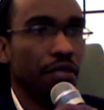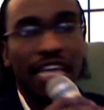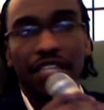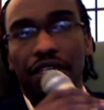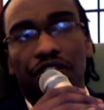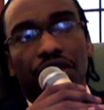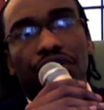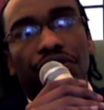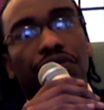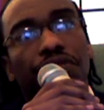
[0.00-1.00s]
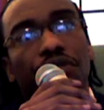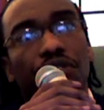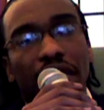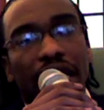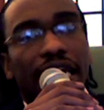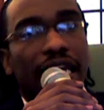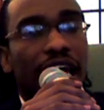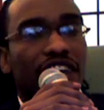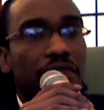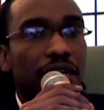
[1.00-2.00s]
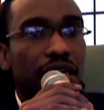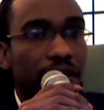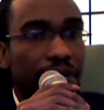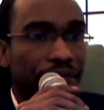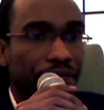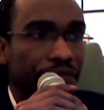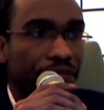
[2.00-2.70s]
Is it just so that I can have money